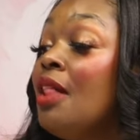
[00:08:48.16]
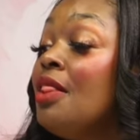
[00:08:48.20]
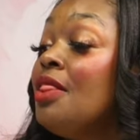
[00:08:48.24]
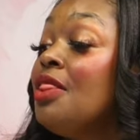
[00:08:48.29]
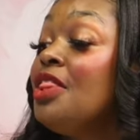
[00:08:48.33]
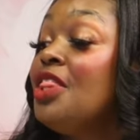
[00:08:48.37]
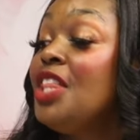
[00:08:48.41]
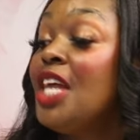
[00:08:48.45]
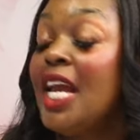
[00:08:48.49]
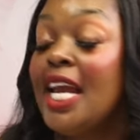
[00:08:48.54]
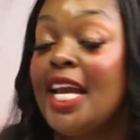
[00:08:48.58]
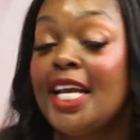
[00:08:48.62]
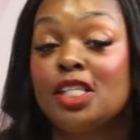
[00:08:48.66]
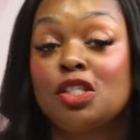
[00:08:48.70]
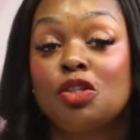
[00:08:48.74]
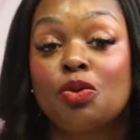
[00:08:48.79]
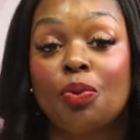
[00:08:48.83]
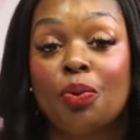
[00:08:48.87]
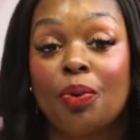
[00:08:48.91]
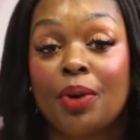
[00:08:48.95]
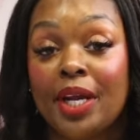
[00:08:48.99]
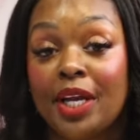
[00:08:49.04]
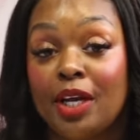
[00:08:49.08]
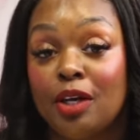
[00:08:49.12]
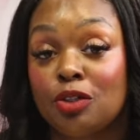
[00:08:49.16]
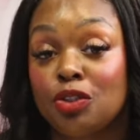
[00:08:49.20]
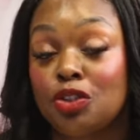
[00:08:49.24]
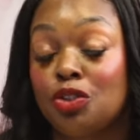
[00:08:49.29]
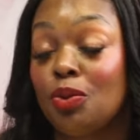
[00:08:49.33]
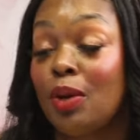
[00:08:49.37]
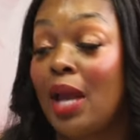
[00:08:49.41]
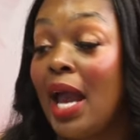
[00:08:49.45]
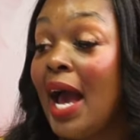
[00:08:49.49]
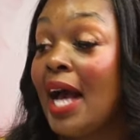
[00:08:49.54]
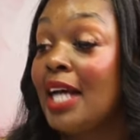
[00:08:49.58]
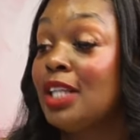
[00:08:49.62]
These reels,
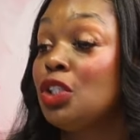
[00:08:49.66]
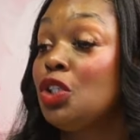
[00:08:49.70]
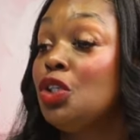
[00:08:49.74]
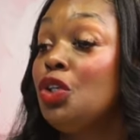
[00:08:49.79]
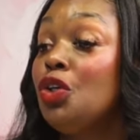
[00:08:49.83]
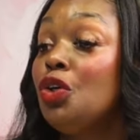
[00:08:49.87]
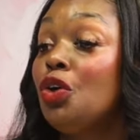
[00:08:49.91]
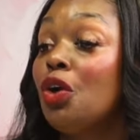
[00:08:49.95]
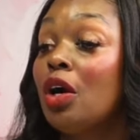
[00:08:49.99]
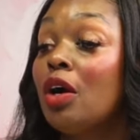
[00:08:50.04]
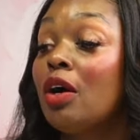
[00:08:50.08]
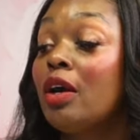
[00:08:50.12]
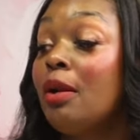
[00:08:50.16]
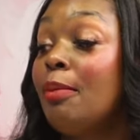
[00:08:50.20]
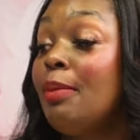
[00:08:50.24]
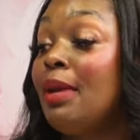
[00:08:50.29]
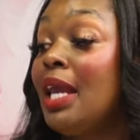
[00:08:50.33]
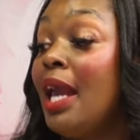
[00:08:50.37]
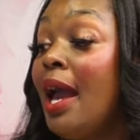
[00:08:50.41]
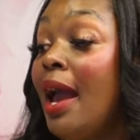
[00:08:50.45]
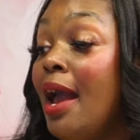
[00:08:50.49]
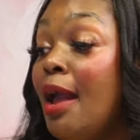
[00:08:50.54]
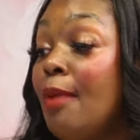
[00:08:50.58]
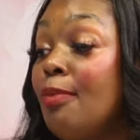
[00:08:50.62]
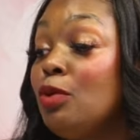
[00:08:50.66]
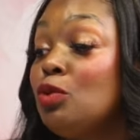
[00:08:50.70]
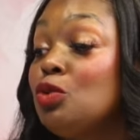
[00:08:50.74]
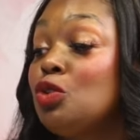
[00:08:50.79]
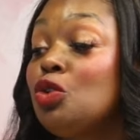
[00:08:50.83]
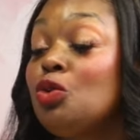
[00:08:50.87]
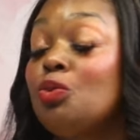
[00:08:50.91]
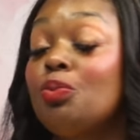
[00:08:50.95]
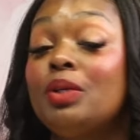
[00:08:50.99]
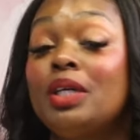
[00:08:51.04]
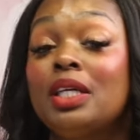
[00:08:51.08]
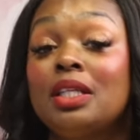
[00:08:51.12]
you guys, you're going to be able
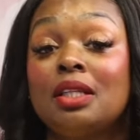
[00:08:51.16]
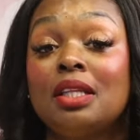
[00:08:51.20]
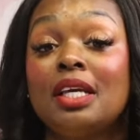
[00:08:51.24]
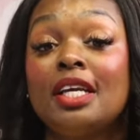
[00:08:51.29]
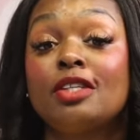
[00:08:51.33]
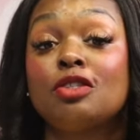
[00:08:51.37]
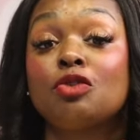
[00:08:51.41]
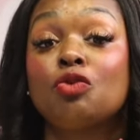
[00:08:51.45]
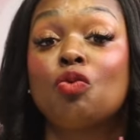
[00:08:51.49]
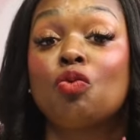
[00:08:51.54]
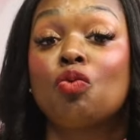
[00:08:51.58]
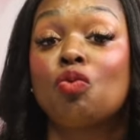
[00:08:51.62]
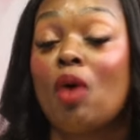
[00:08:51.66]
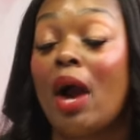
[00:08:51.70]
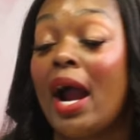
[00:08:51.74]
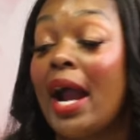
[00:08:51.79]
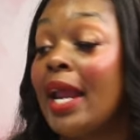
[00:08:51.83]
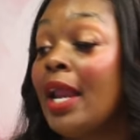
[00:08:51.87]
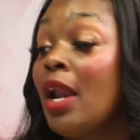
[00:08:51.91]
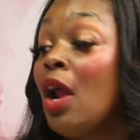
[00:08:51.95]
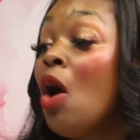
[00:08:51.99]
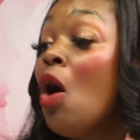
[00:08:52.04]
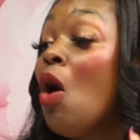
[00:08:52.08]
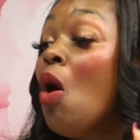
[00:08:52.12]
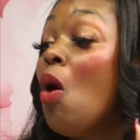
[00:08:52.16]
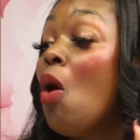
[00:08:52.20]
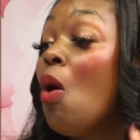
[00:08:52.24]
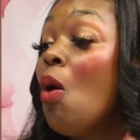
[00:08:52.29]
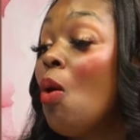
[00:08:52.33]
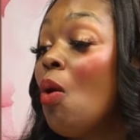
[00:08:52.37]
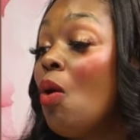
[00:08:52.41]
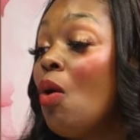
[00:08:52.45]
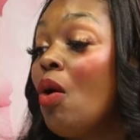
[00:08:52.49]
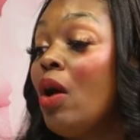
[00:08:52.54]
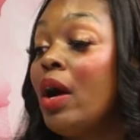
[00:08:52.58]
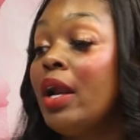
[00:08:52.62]
to put these right
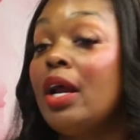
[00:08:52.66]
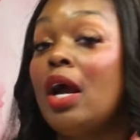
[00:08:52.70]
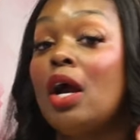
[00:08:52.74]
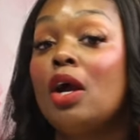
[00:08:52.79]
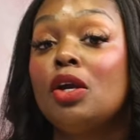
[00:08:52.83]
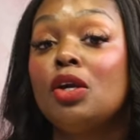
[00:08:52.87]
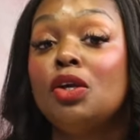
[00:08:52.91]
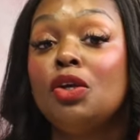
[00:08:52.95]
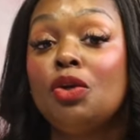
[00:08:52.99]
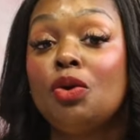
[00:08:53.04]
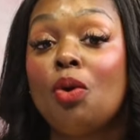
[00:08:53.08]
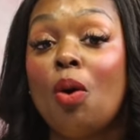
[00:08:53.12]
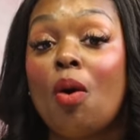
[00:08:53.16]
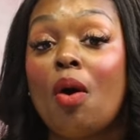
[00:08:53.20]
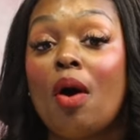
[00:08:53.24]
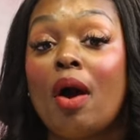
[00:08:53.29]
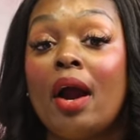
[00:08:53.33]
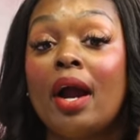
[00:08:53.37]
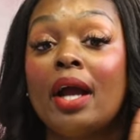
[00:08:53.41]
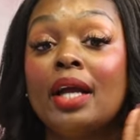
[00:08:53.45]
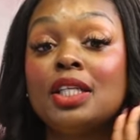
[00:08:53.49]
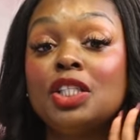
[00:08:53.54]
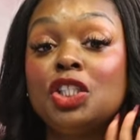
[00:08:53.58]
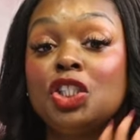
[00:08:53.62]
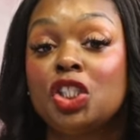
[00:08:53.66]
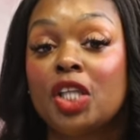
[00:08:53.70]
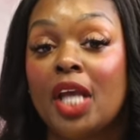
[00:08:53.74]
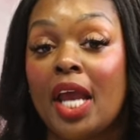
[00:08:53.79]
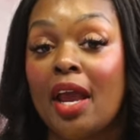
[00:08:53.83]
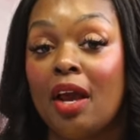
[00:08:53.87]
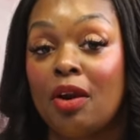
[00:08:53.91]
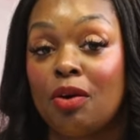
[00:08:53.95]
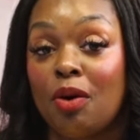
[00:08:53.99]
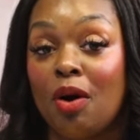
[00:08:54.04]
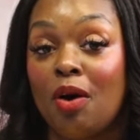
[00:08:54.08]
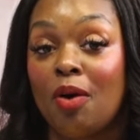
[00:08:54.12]
on your
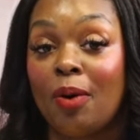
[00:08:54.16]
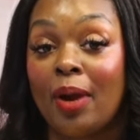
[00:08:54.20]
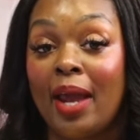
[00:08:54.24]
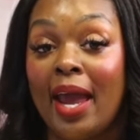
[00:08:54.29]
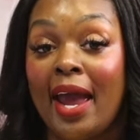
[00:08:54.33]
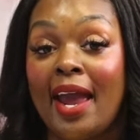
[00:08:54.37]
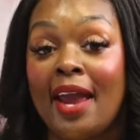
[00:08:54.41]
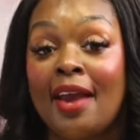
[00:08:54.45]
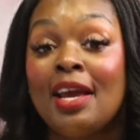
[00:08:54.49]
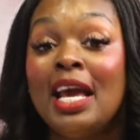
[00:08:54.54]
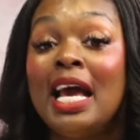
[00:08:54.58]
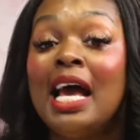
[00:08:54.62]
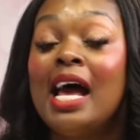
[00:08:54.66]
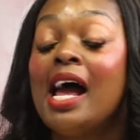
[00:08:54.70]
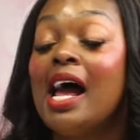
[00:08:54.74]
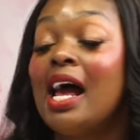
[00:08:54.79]
channel, okay?